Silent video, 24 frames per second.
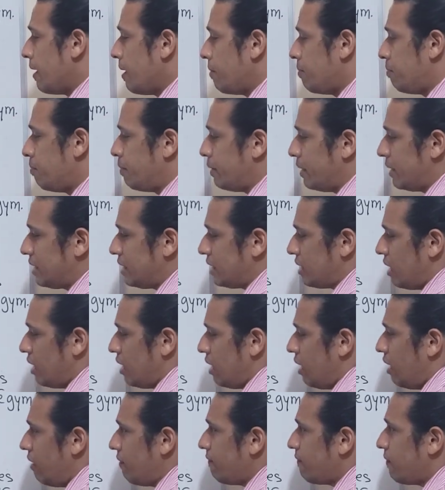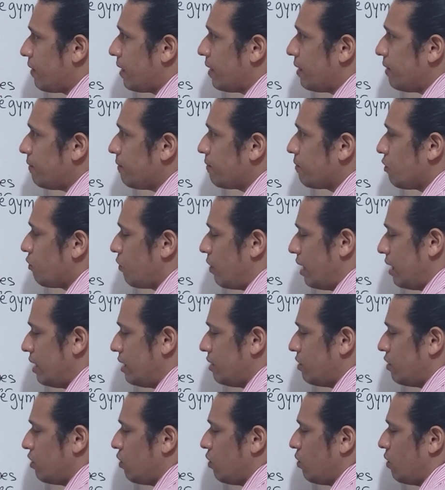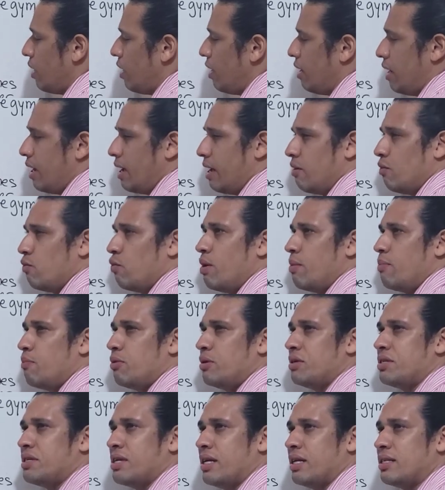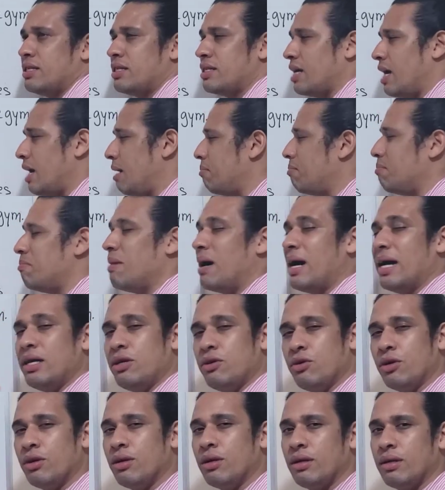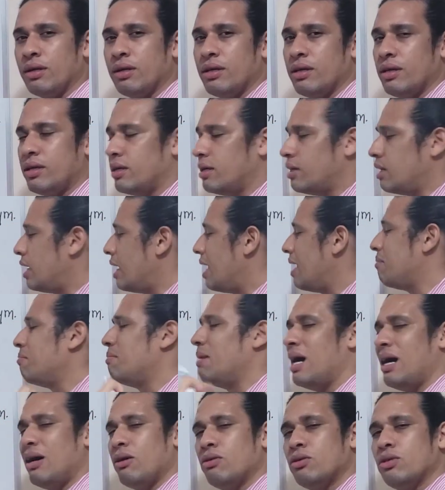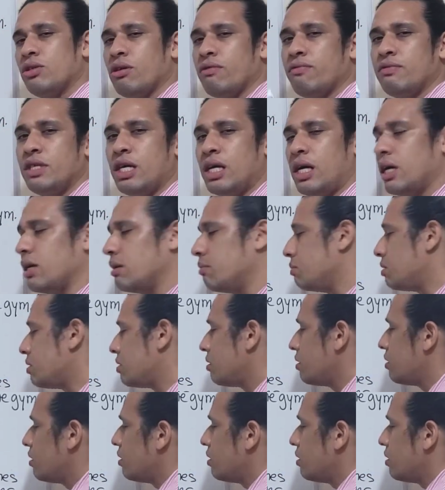but often, right, represents a minor amount of times.